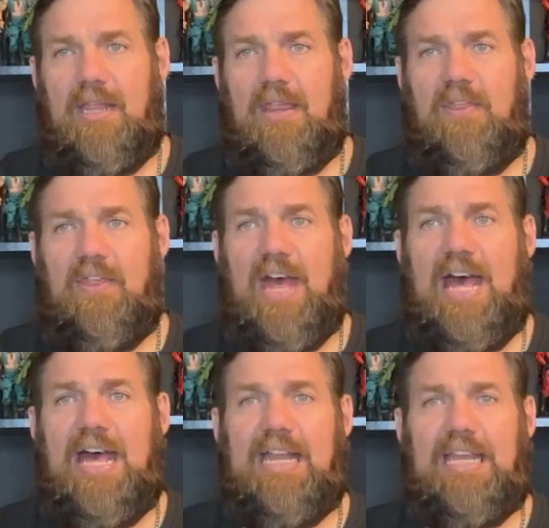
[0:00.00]

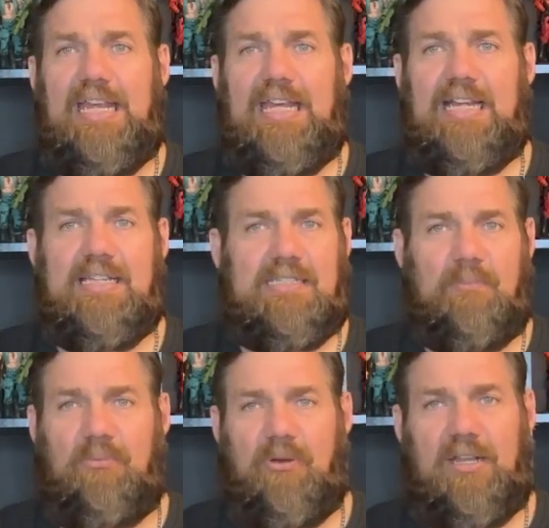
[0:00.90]
that ends the
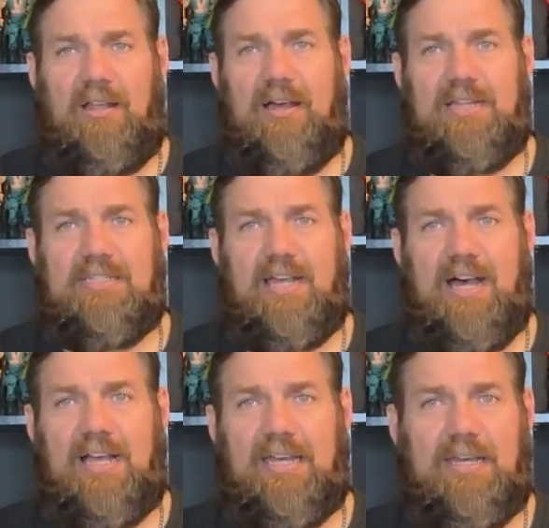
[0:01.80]
Bloodline
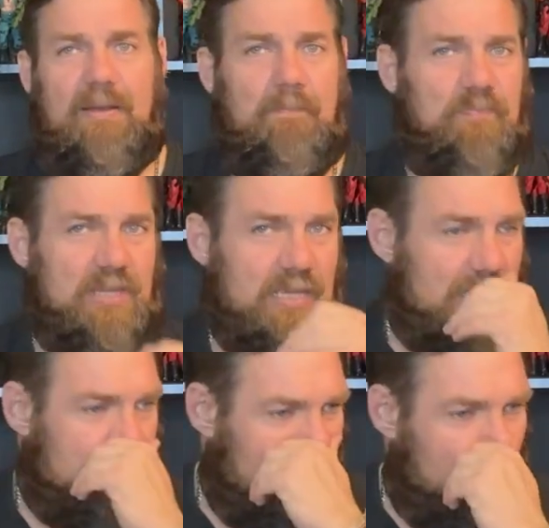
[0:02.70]
saga.
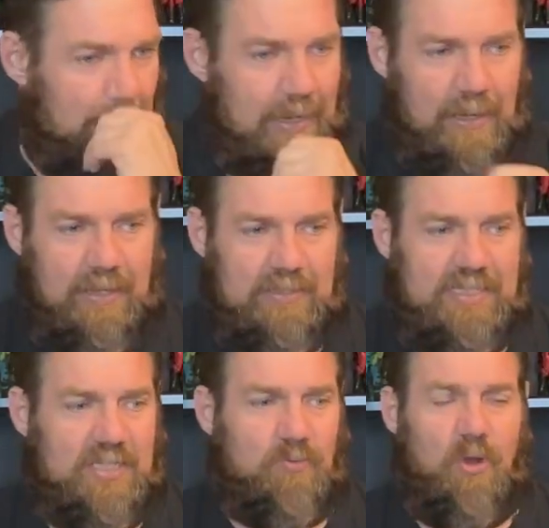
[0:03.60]
That
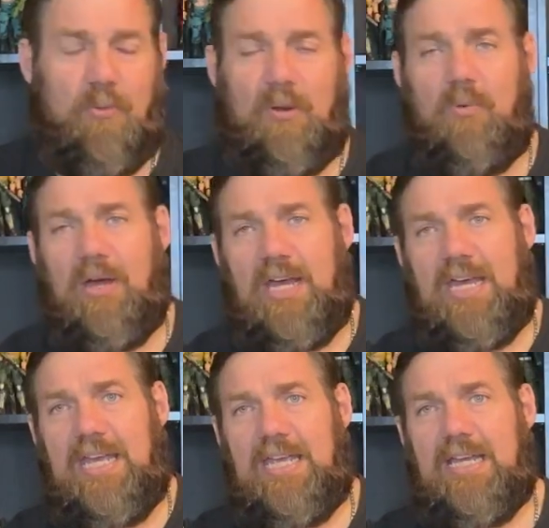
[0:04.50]
sends Roman
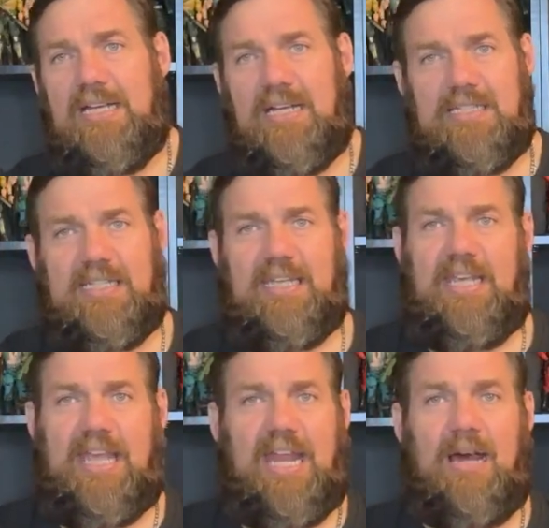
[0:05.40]
away because he
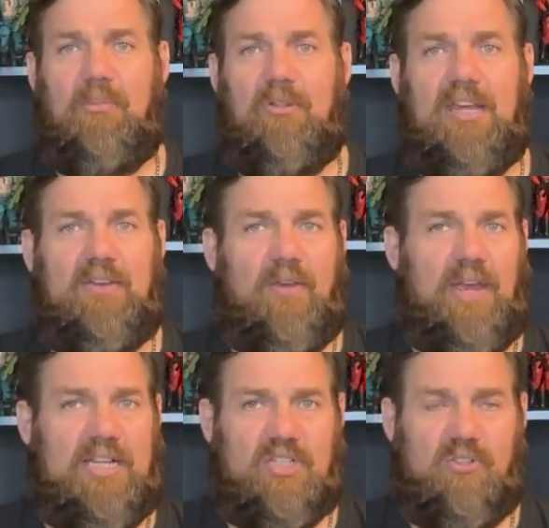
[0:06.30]
cannot believe
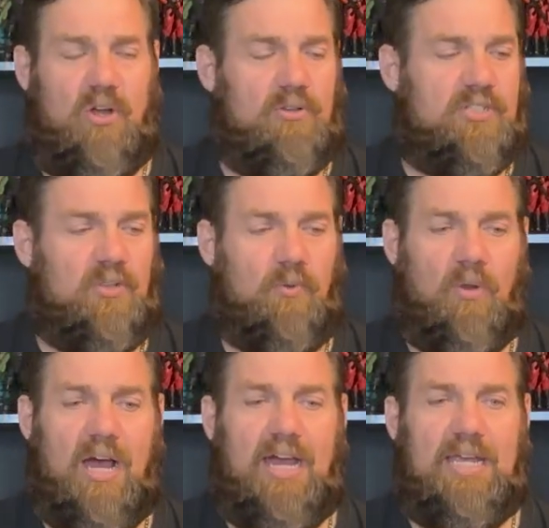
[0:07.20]
he just lost The
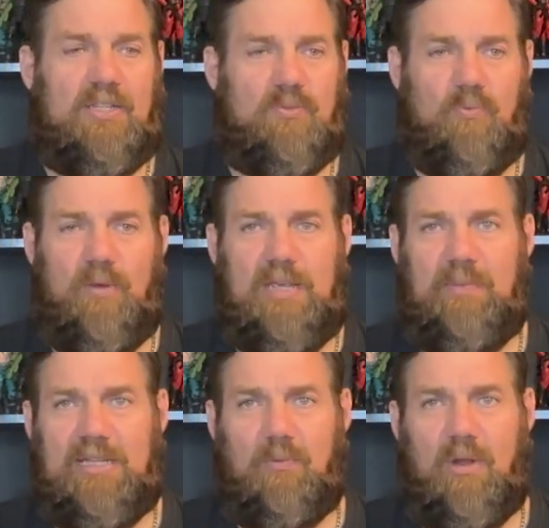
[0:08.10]
Rock. He
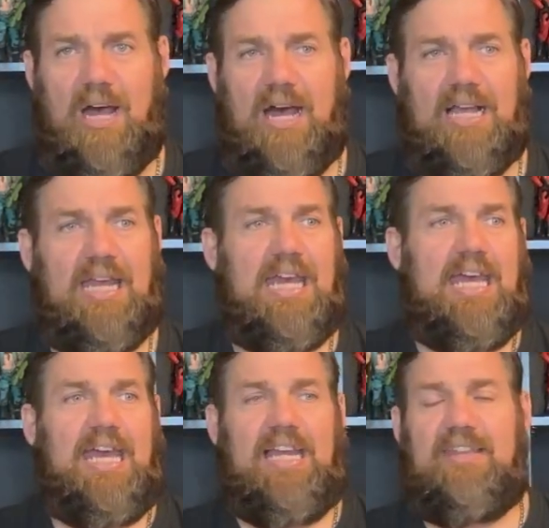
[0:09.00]
beat The Rock.
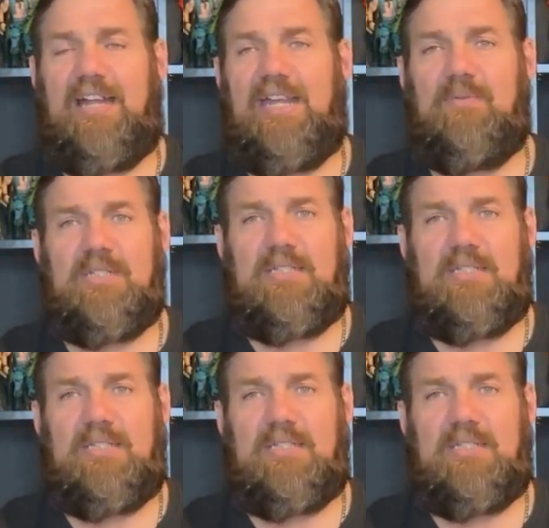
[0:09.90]
He thought he was